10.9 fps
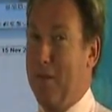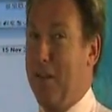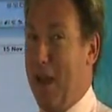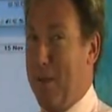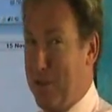
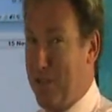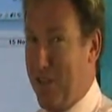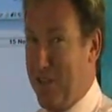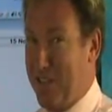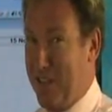happy
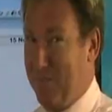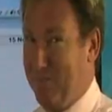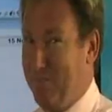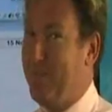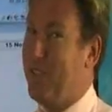charting.
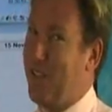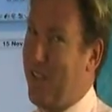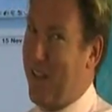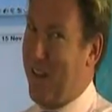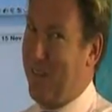See you
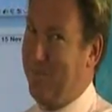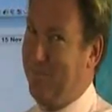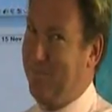then.